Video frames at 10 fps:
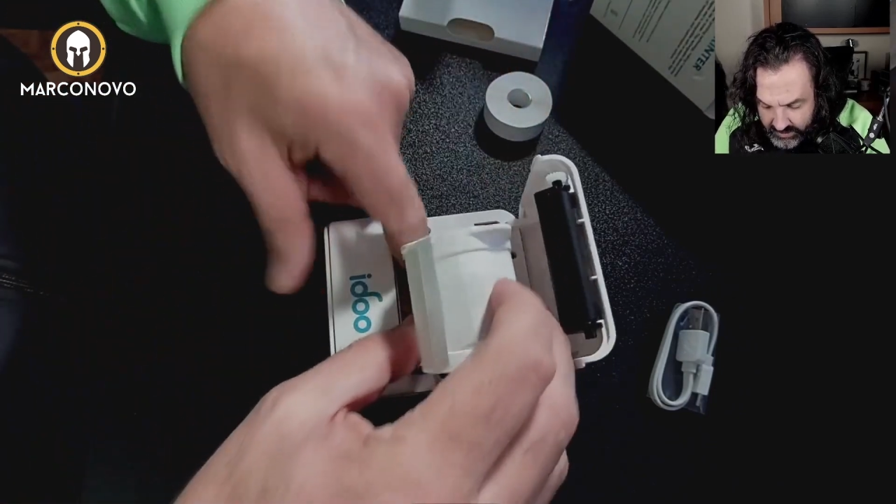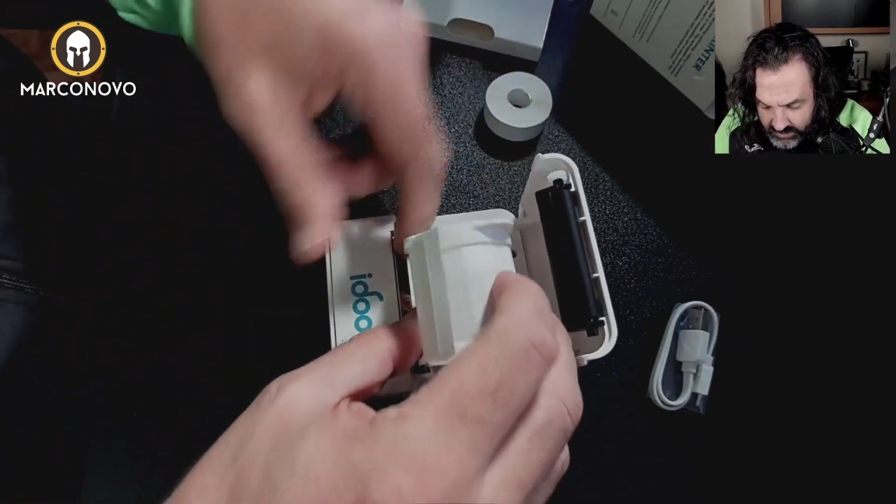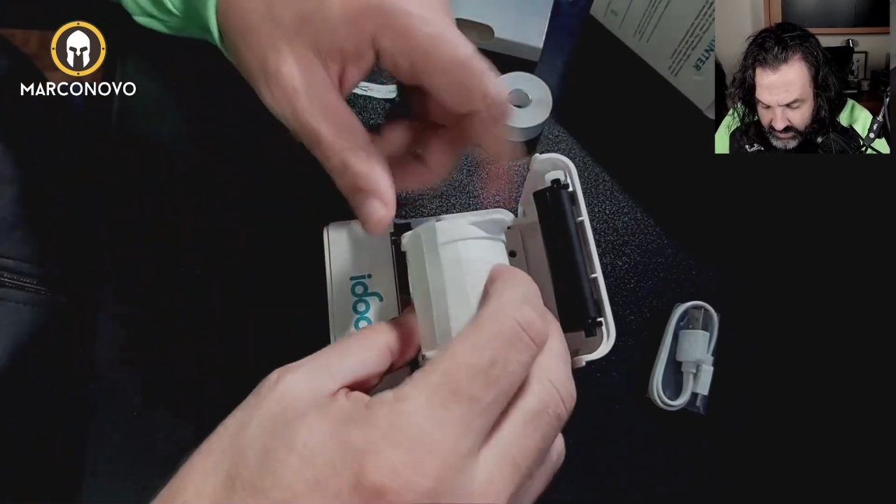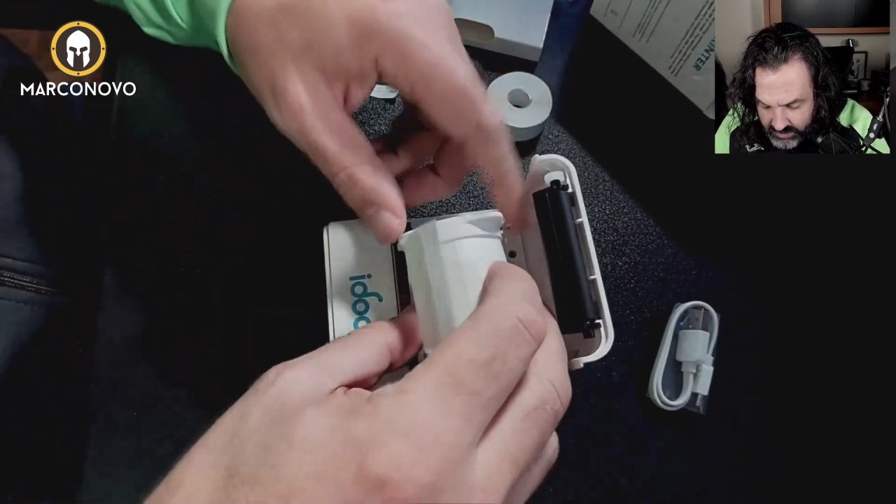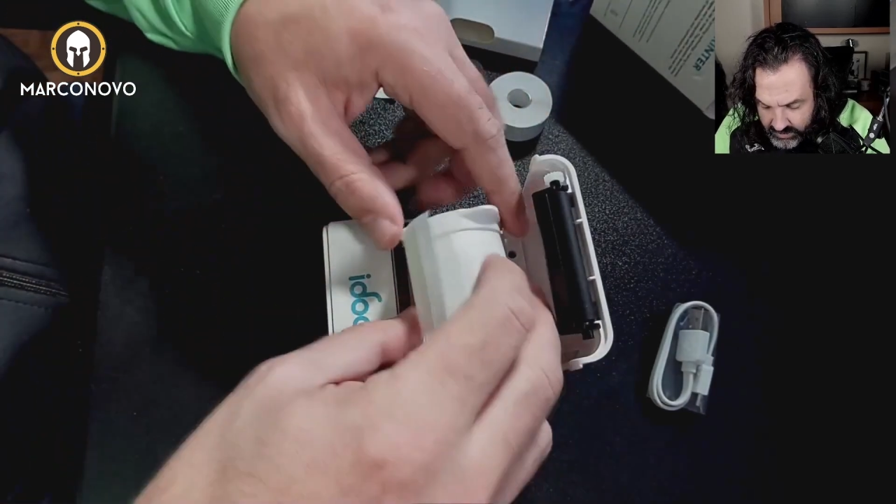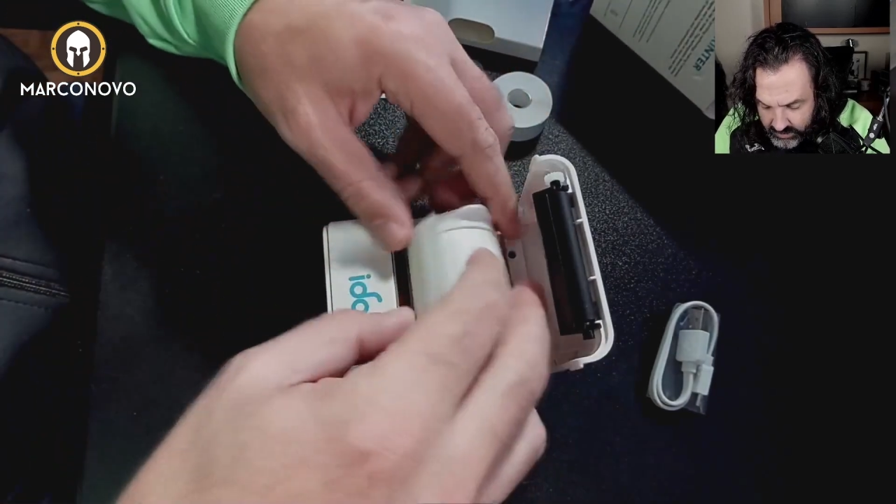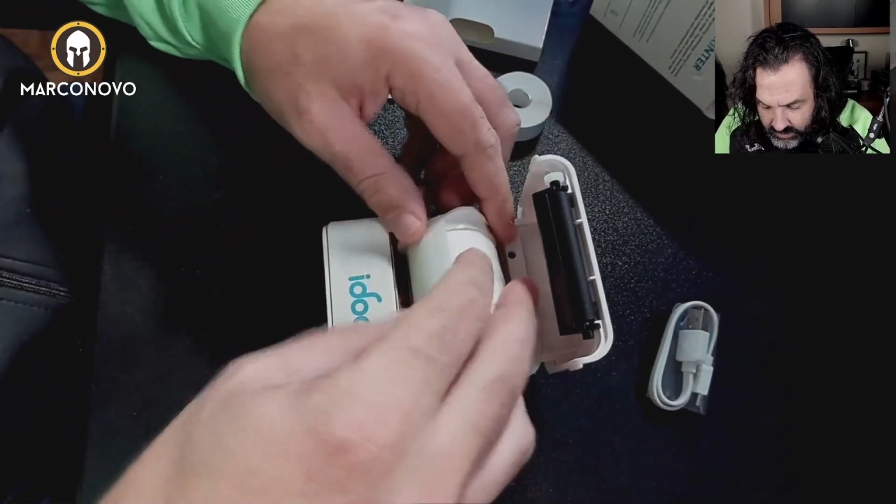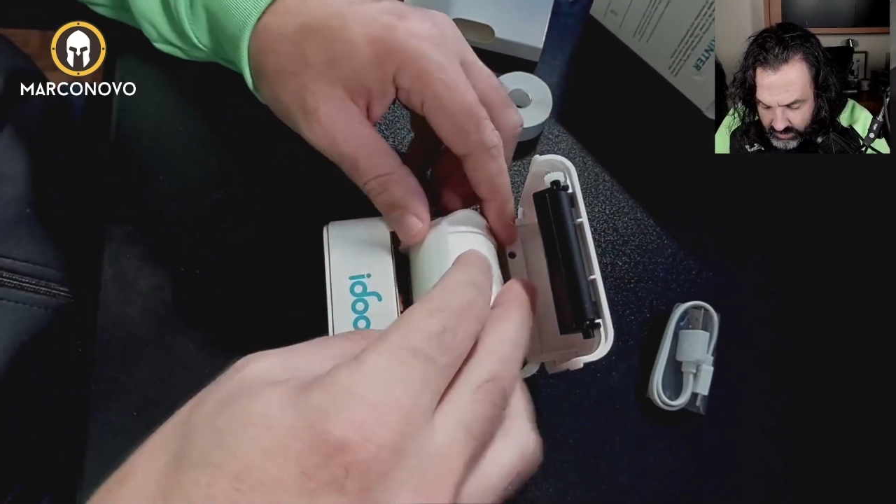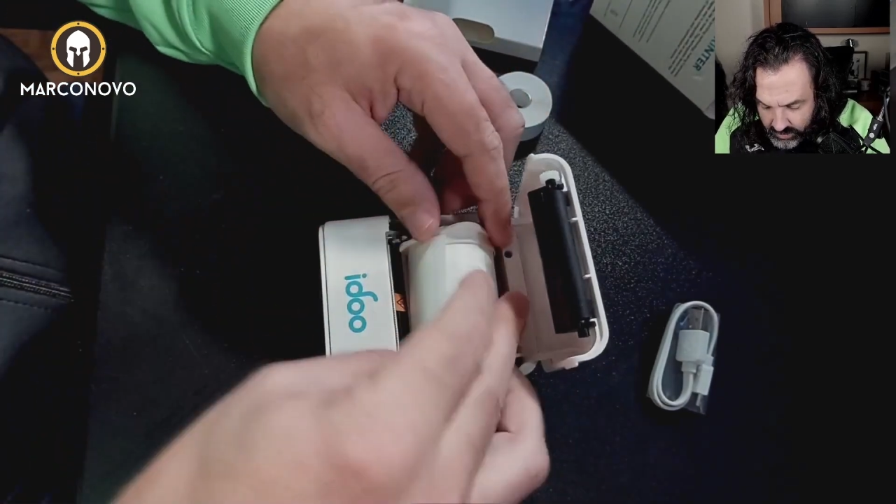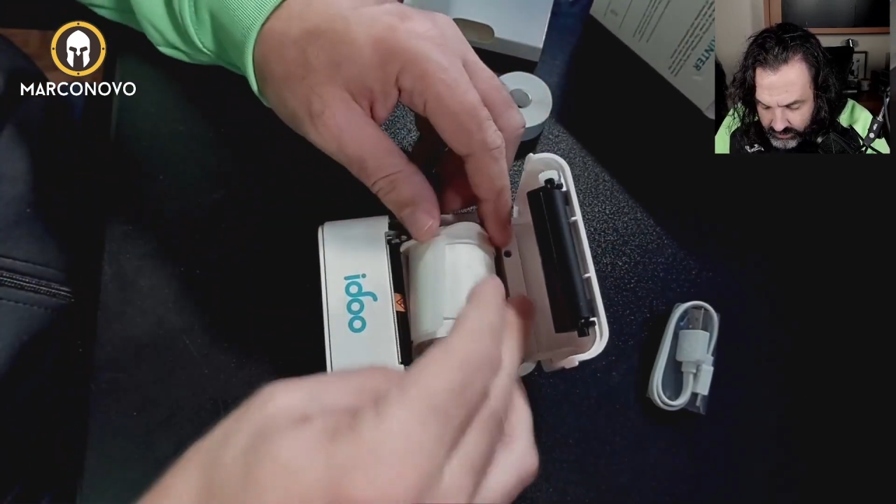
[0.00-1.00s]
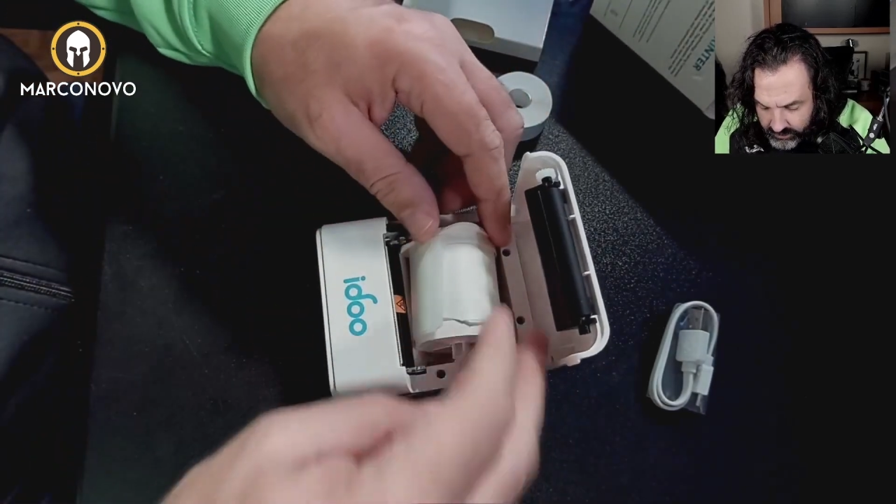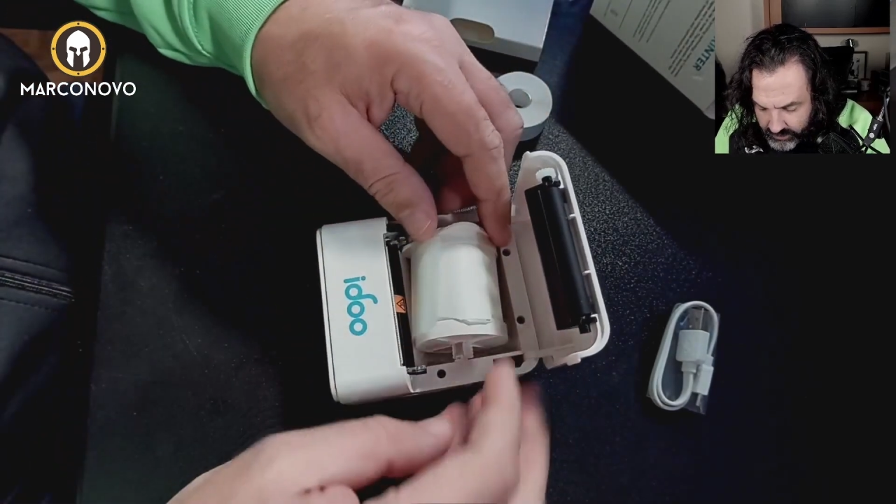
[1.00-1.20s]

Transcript: this should come